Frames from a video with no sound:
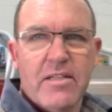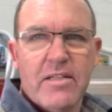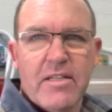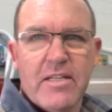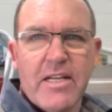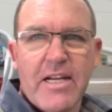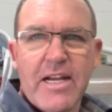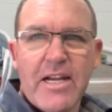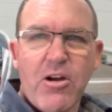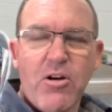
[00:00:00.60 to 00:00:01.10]

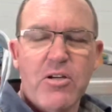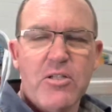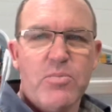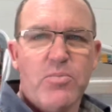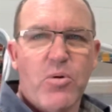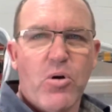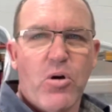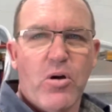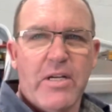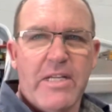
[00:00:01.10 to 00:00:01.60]
G'day guys,
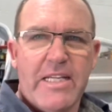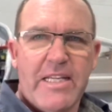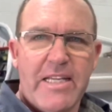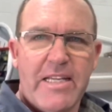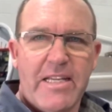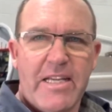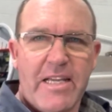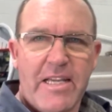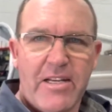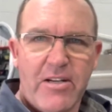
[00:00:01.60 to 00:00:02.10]
Brian
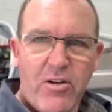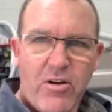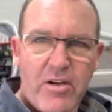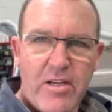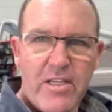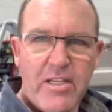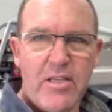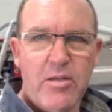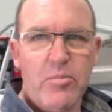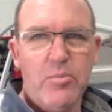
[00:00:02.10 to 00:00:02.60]
here, and
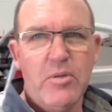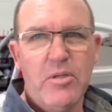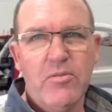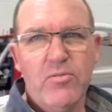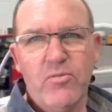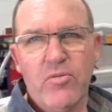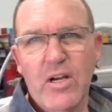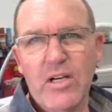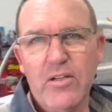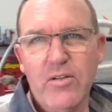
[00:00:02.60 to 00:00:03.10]
I am in
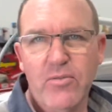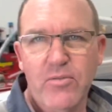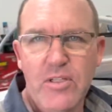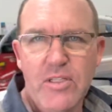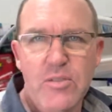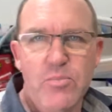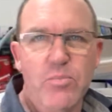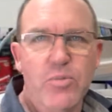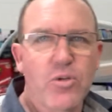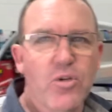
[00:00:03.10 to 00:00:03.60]
front of
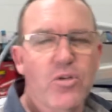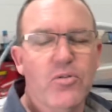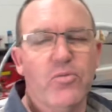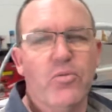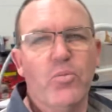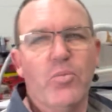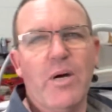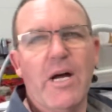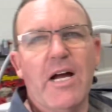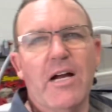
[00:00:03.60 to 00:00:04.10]
this
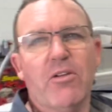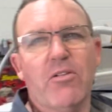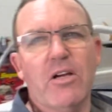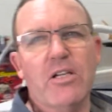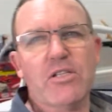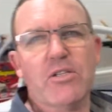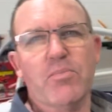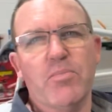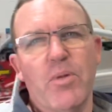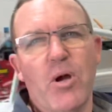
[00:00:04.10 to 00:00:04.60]
beautiful Bar
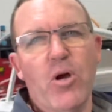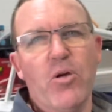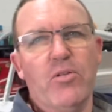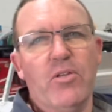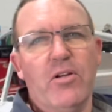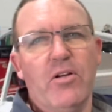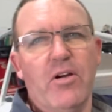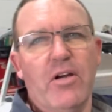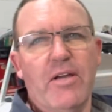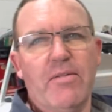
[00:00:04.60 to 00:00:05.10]
Crusher
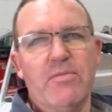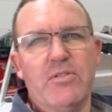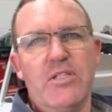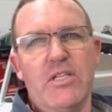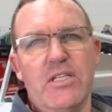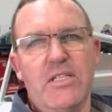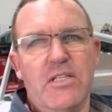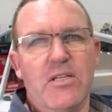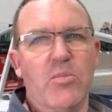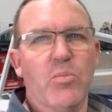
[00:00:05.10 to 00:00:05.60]
boat that I have
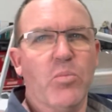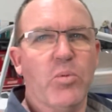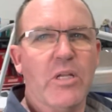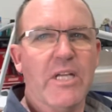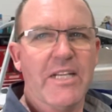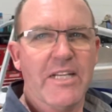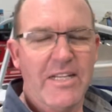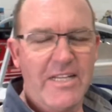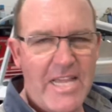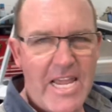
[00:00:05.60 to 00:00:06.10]
just
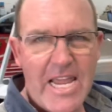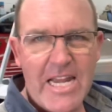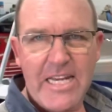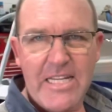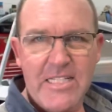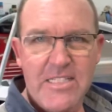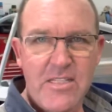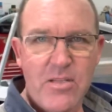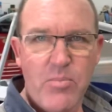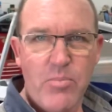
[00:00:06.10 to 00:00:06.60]
completed
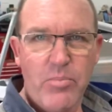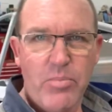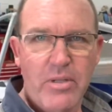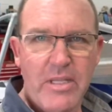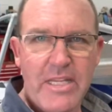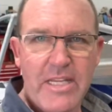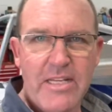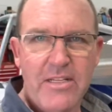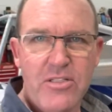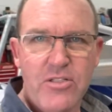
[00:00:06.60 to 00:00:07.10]
adding some
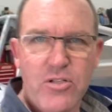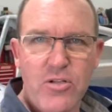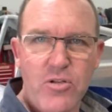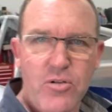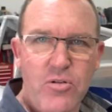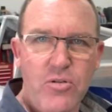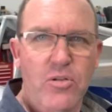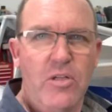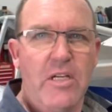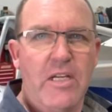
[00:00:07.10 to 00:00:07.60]
bling
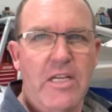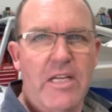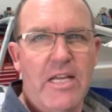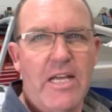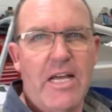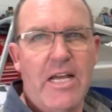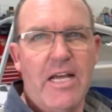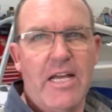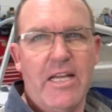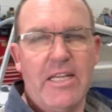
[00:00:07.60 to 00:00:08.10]
to.
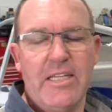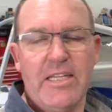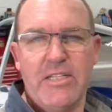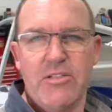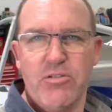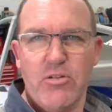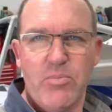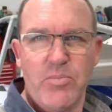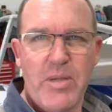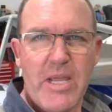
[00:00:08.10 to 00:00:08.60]
Uh,
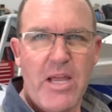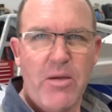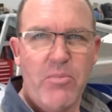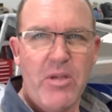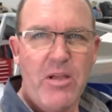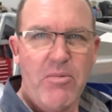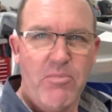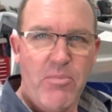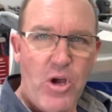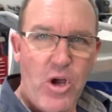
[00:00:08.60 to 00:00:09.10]
electric bow
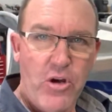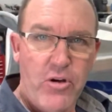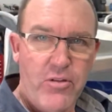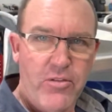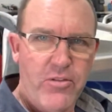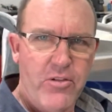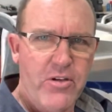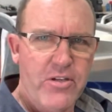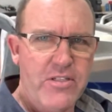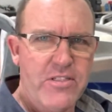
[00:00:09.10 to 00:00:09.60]
mount motor,
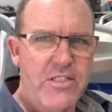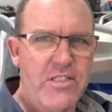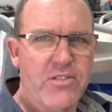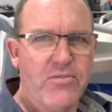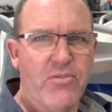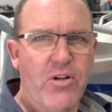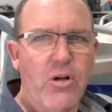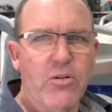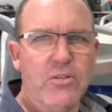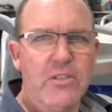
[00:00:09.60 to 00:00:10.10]
36
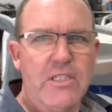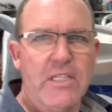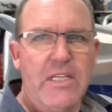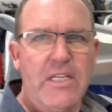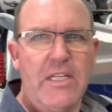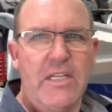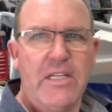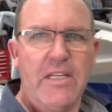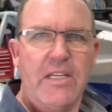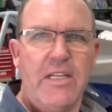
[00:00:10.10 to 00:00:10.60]
volt,
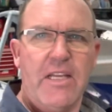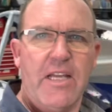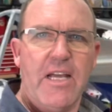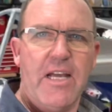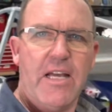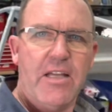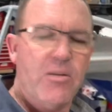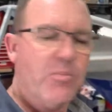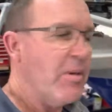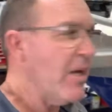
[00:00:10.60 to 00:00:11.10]

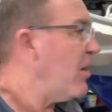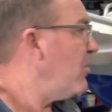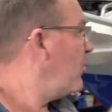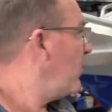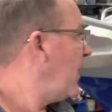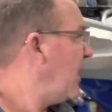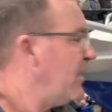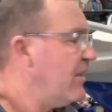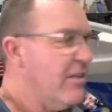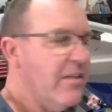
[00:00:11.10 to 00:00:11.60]
uh, the bow
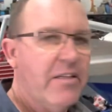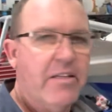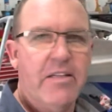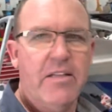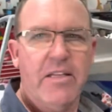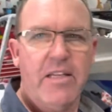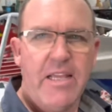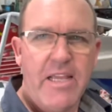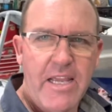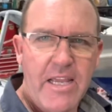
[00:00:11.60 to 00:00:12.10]
plate,
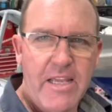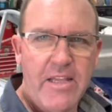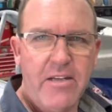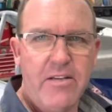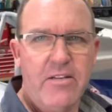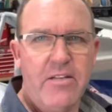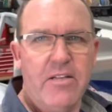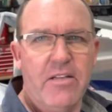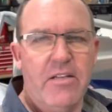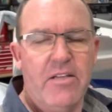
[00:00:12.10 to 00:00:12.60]

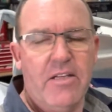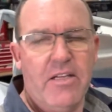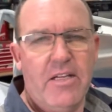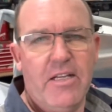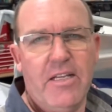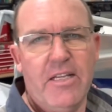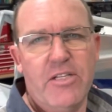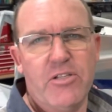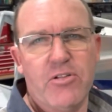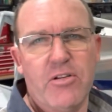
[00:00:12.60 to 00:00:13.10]
and
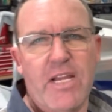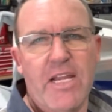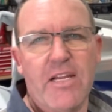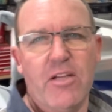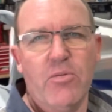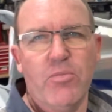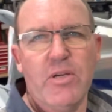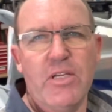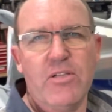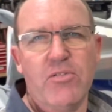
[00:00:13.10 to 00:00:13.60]
electric
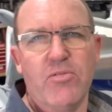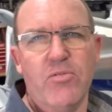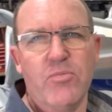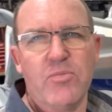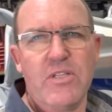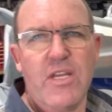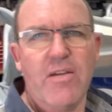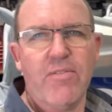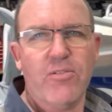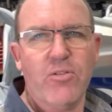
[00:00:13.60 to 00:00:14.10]
anchor winch from
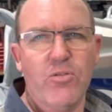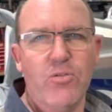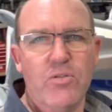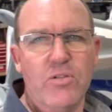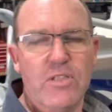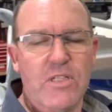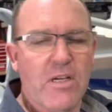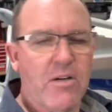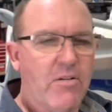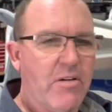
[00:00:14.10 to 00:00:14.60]
Savcore.
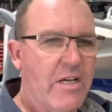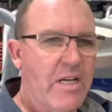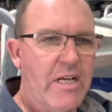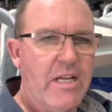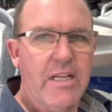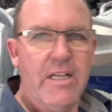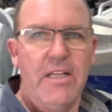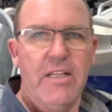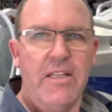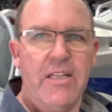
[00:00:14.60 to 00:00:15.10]
So uh,
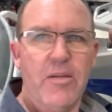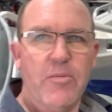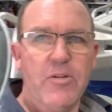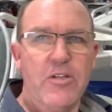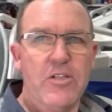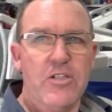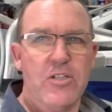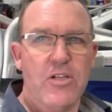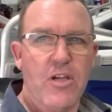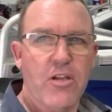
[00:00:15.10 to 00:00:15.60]
let me
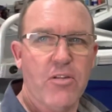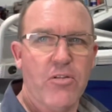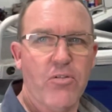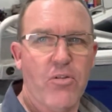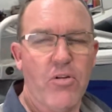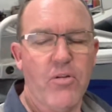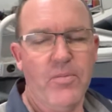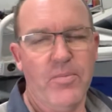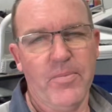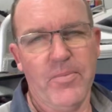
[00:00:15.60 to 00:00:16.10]
just show you
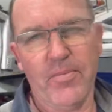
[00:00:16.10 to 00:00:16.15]
through.